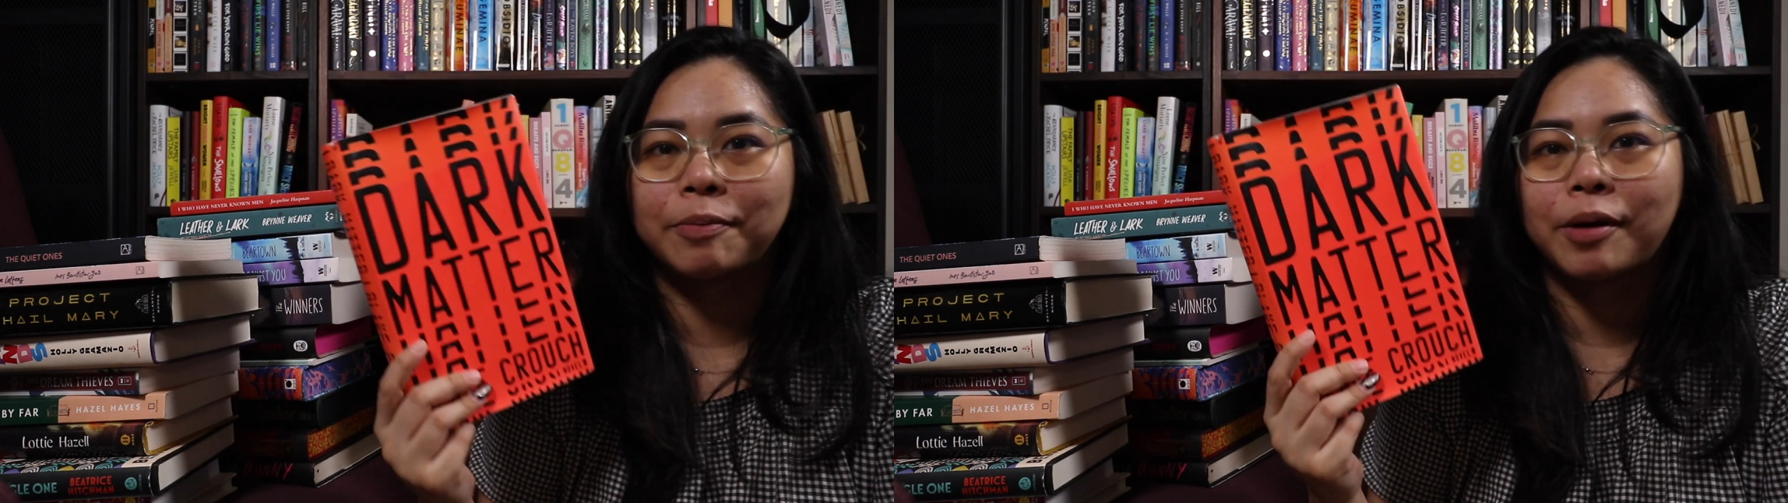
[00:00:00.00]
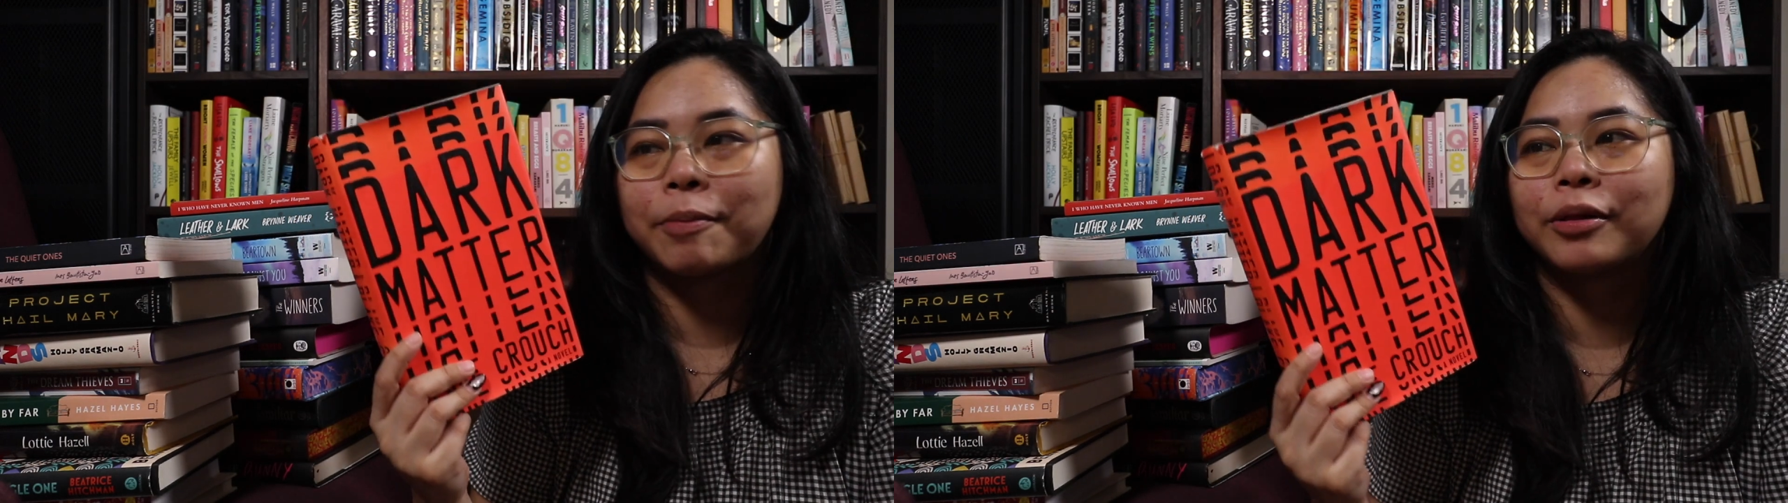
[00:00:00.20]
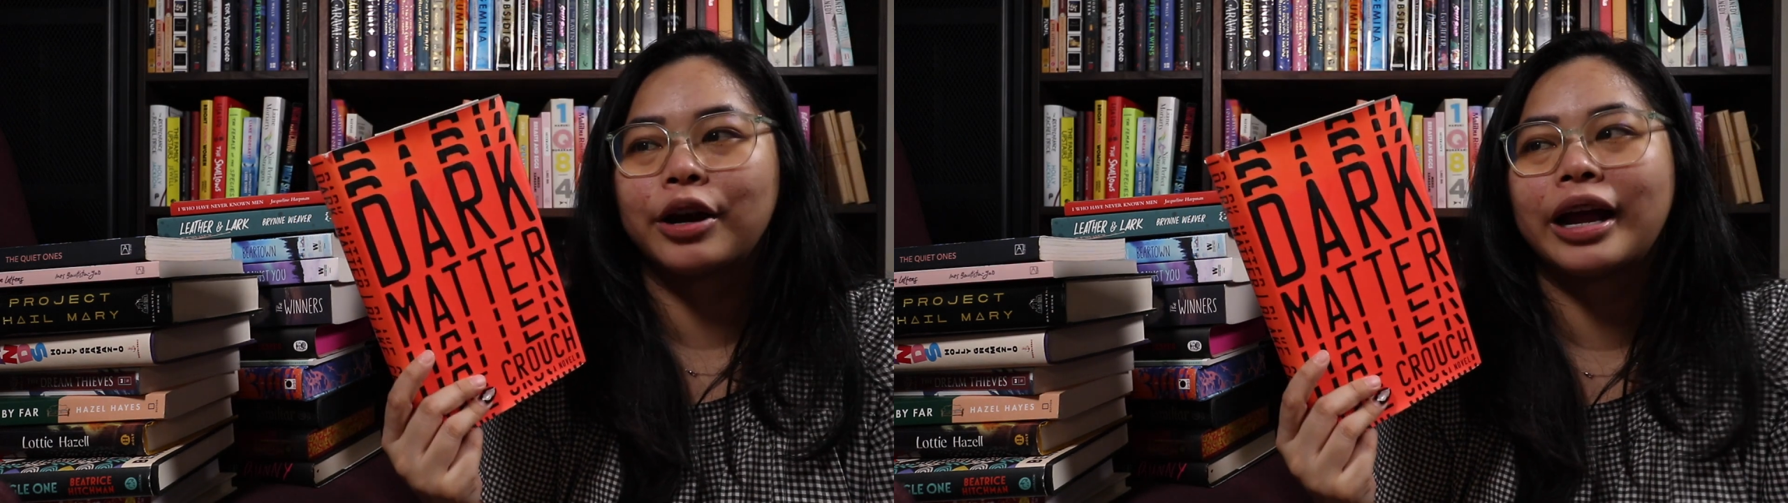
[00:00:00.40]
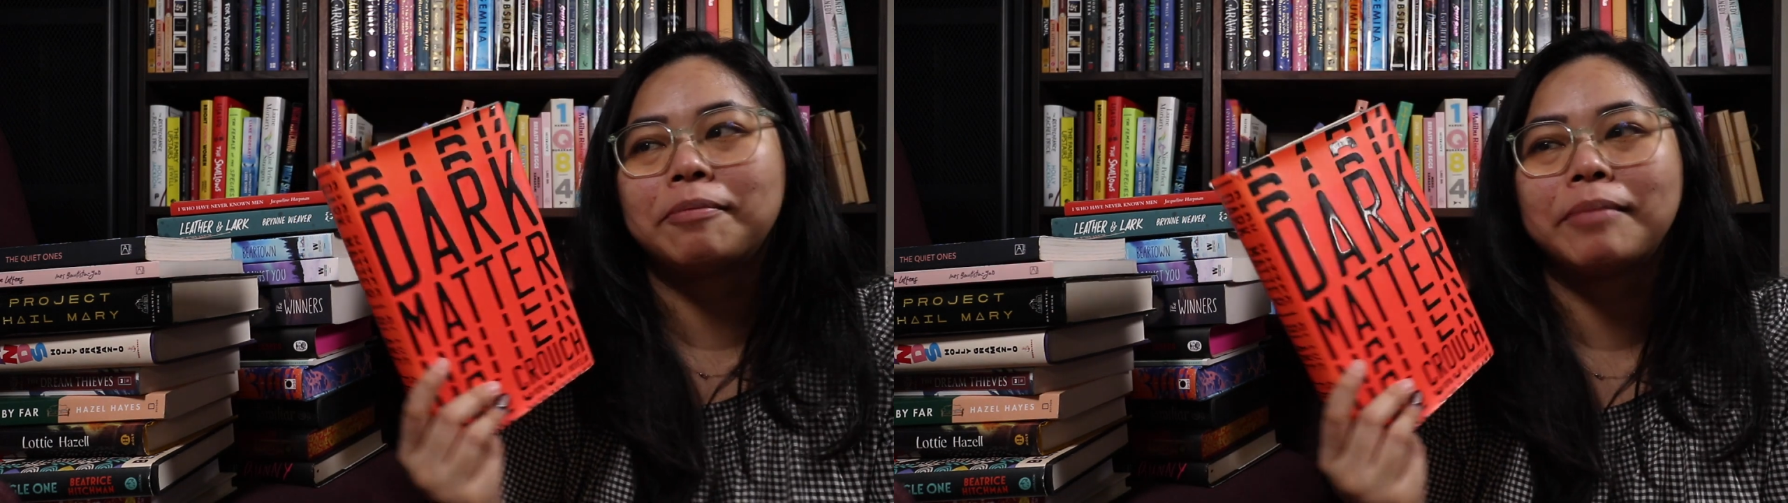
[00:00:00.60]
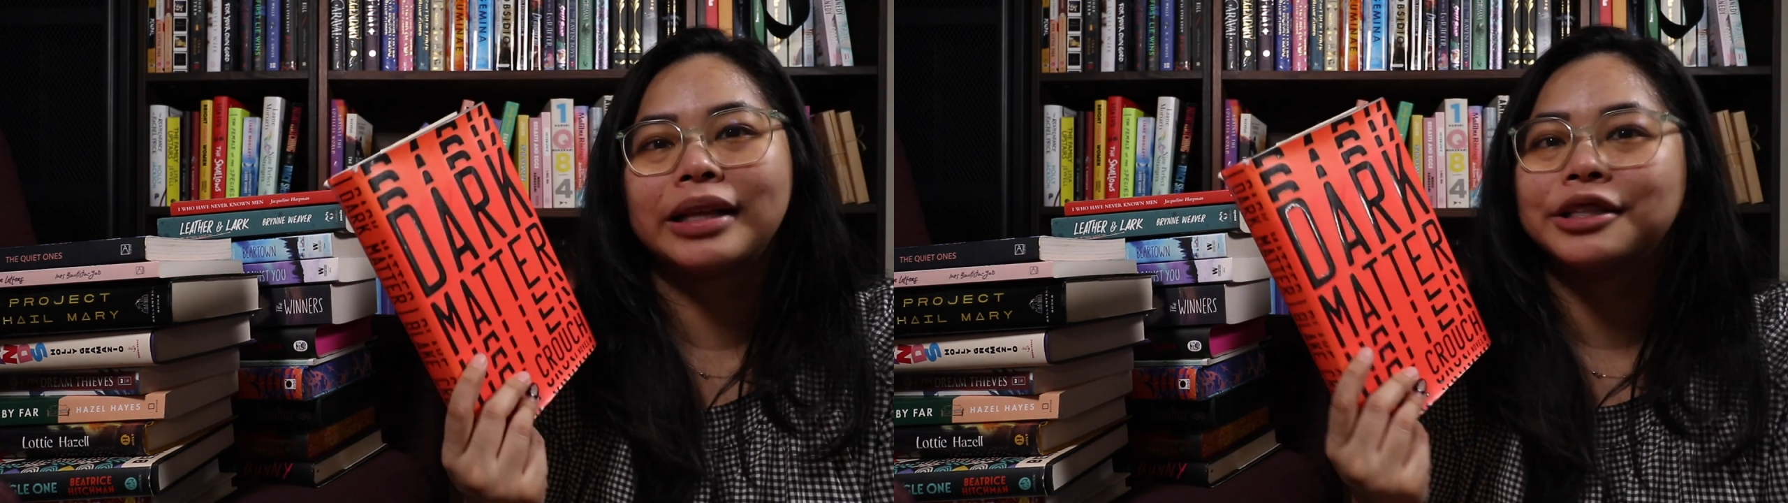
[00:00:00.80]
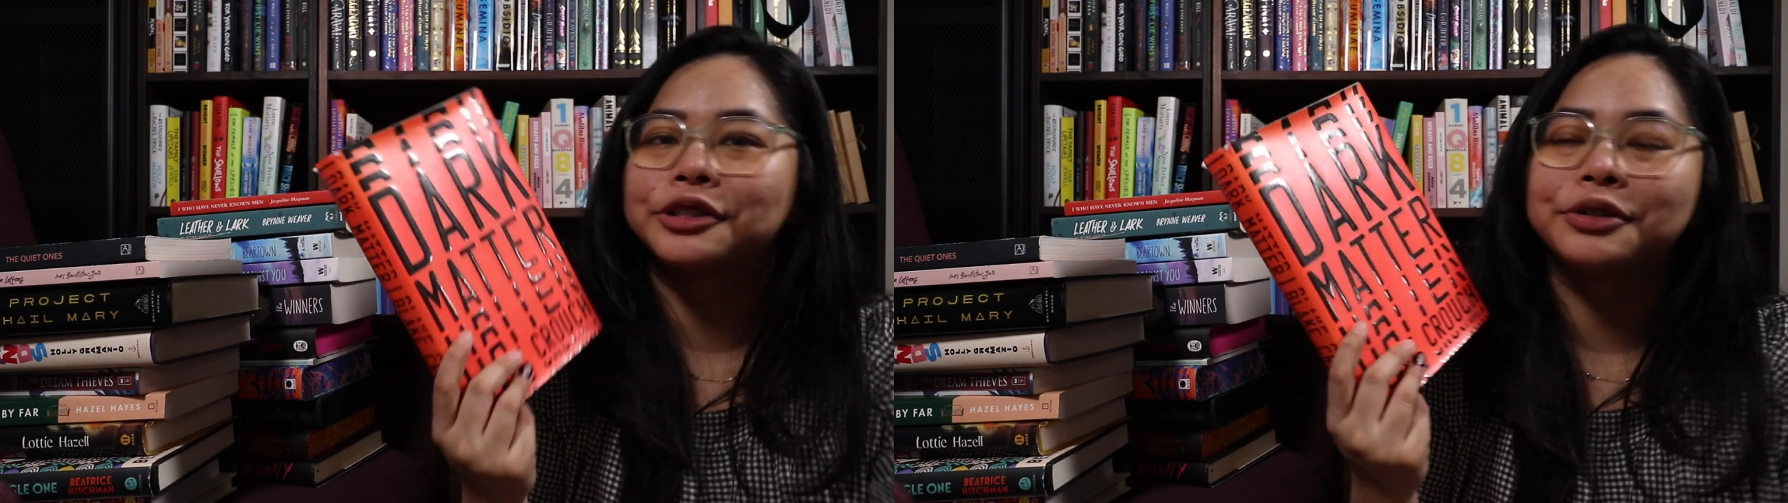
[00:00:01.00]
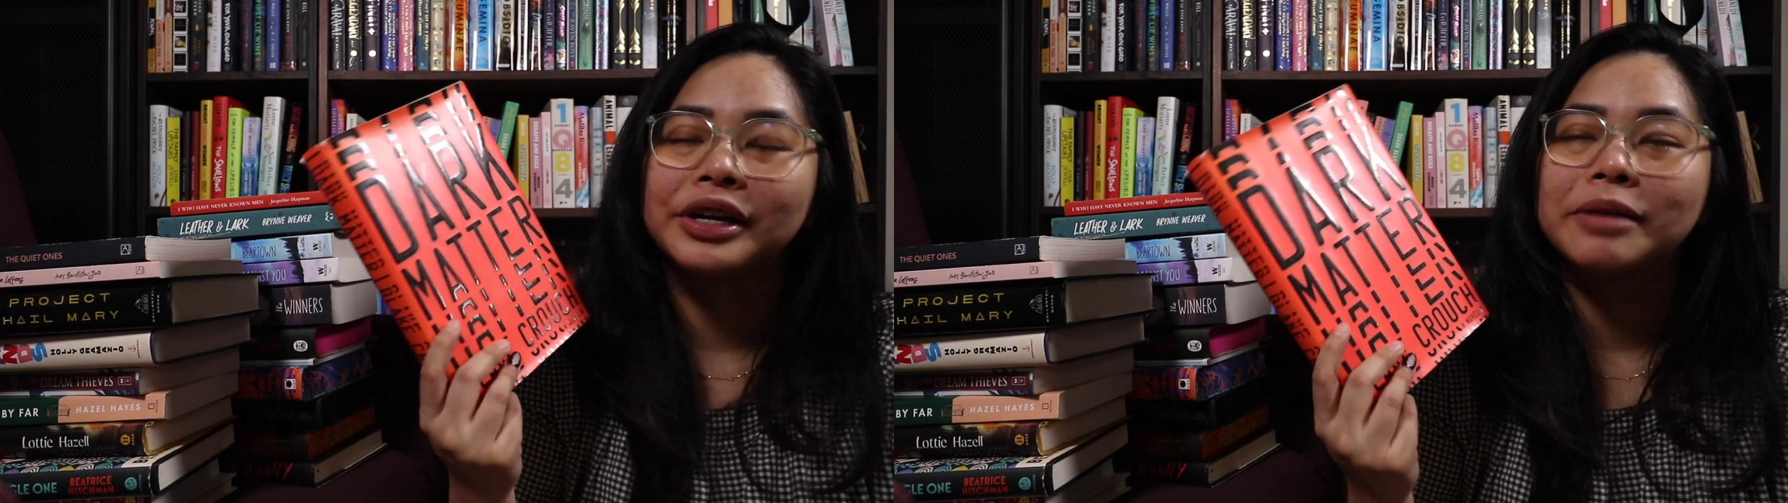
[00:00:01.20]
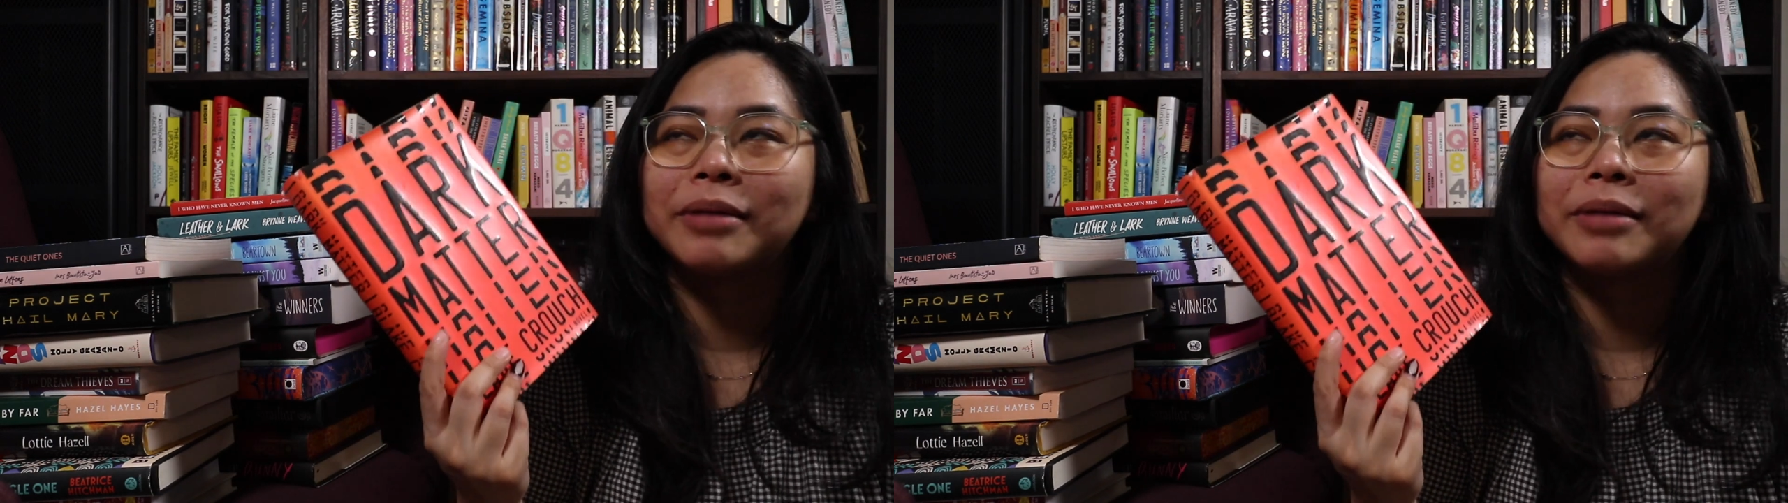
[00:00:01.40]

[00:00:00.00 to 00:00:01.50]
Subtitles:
popular and mainstream,